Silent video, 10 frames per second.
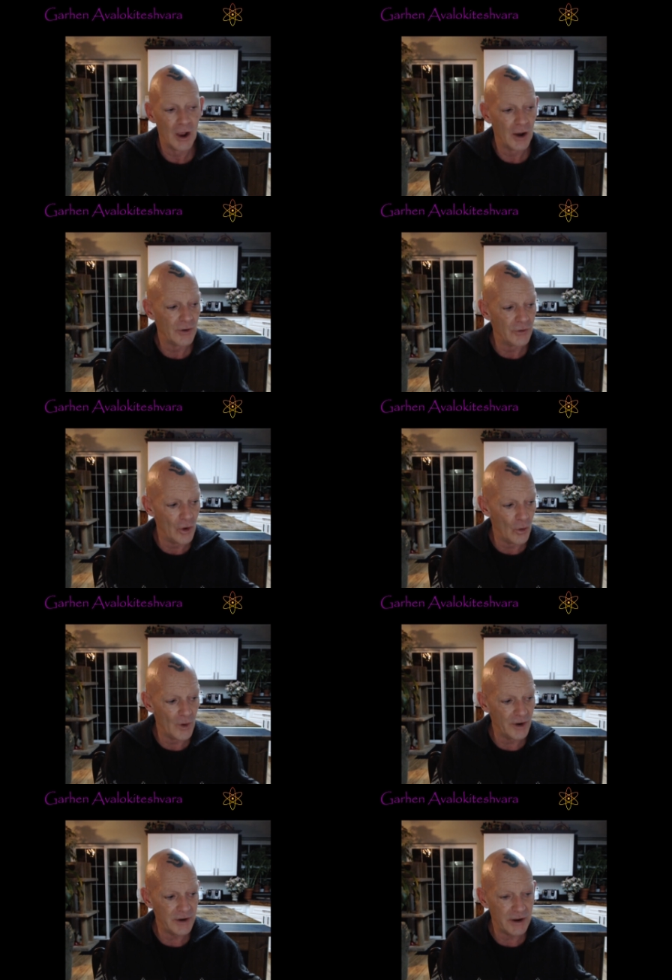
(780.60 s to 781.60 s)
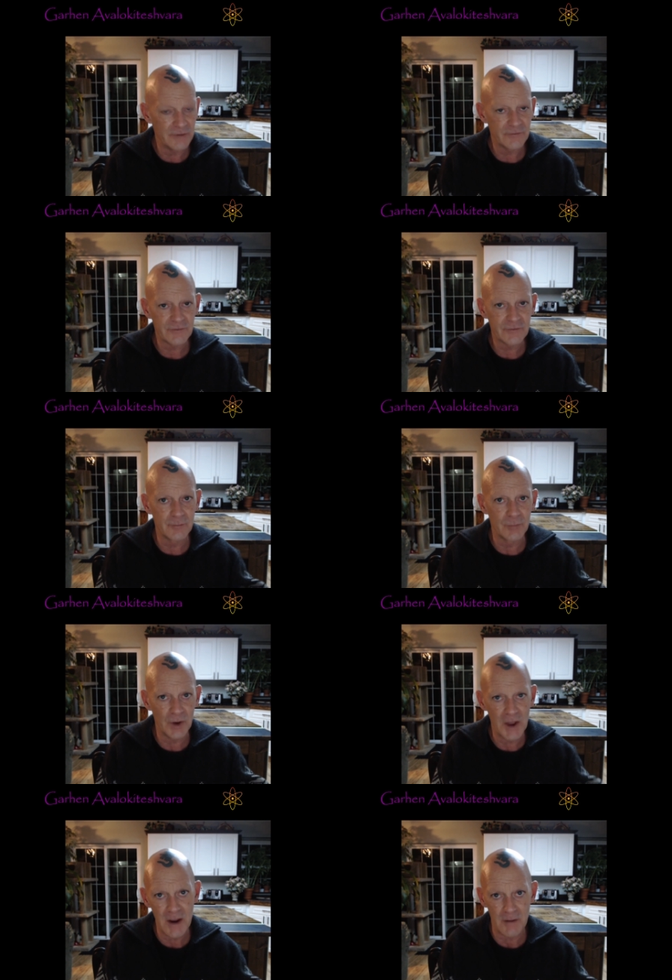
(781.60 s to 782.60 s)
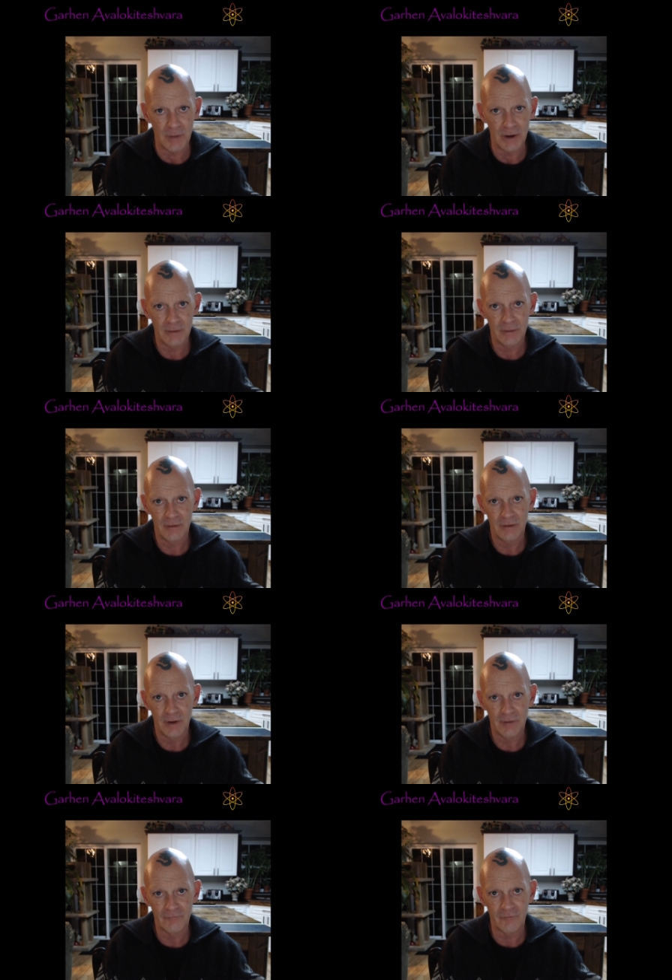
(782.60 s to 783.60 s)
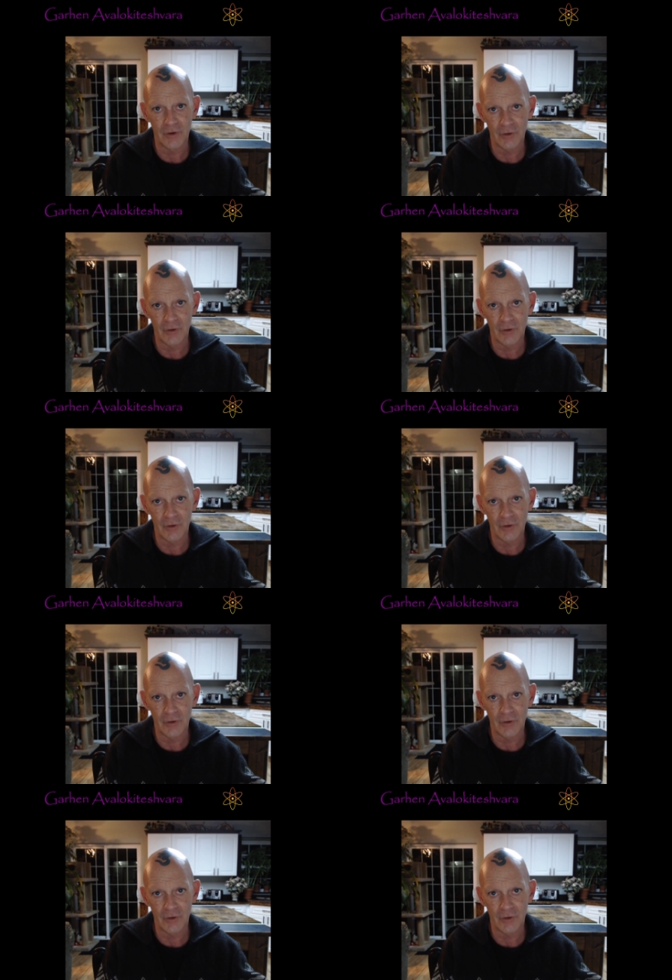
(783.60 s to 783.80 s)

No one is to blame for your